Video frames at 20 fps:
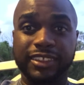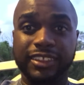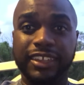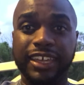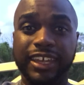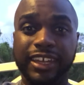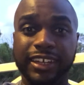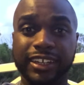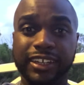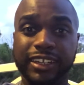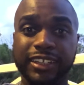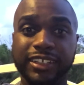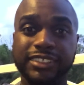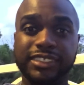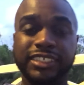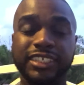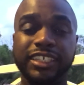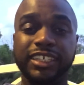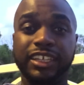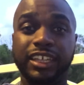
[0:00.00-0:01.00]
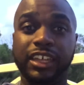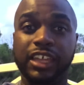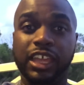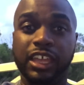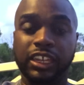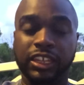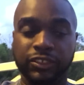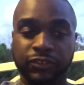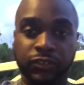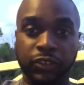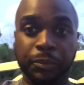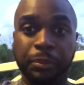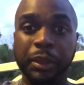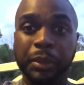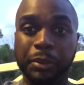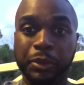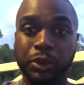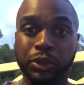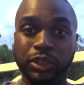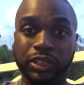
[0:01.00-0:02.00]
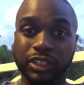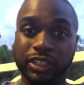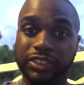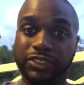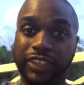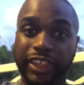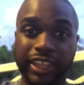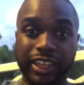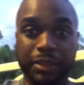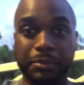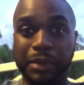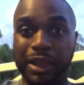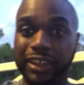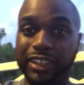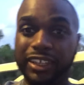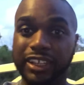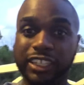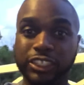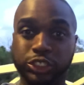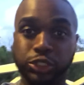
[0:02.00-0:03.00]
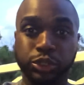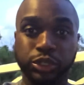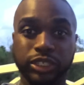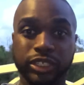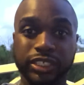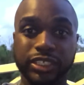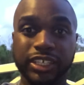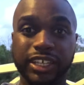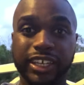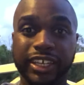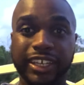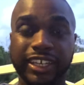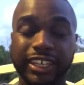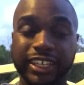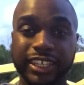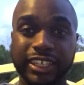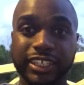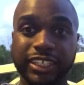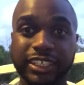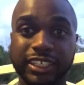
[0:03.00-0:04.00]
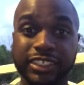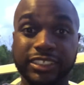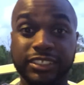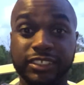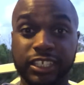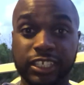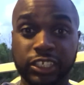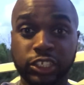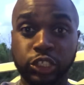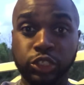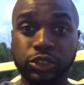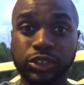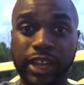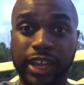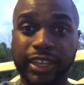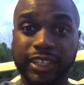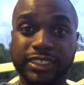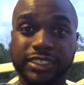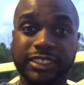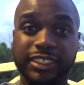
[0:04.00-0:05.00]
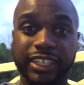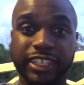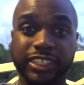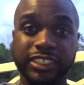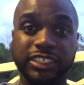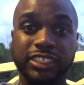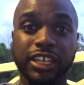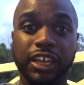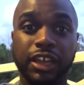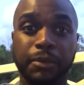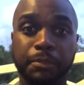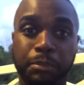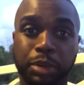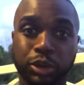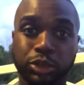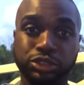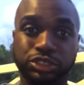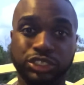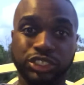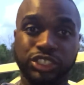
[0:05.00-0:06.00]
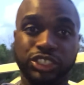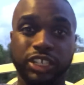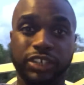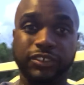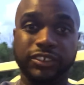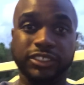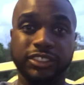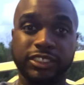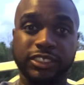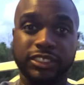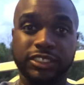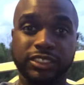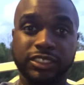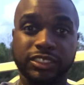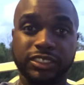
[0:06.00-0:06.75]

that it is, and for people who are thinking about getting into it, it is the United States Postal Service.